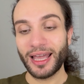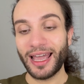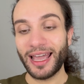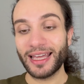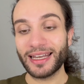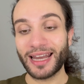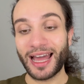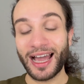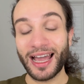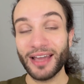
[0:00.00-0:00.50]

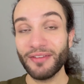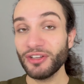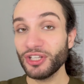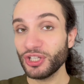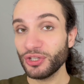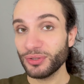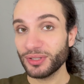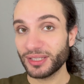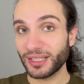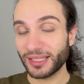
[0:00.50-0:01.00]
And I haven't
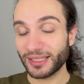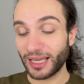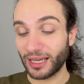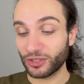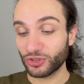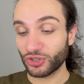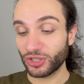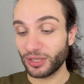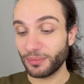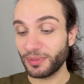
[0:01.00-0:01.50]
used this
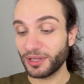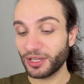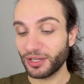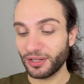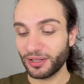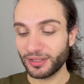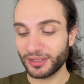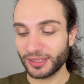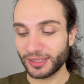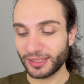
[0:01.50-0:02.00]
actually
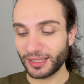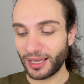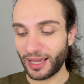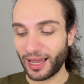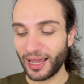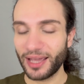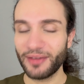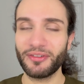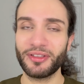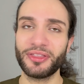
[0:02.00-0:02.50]
because I
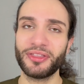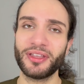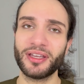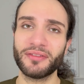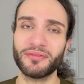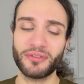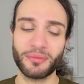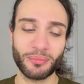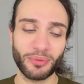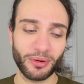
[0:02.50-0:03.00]
have a thing
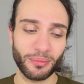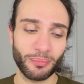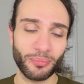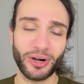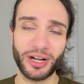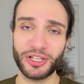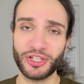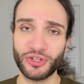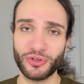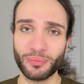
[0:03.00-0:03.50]
for
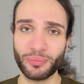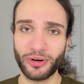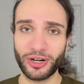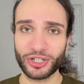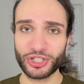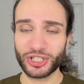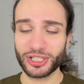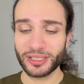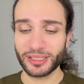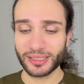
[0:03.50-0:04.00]
brand new
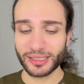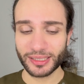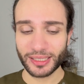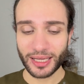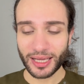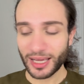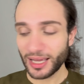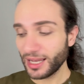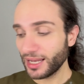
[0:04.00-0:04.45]
brushes.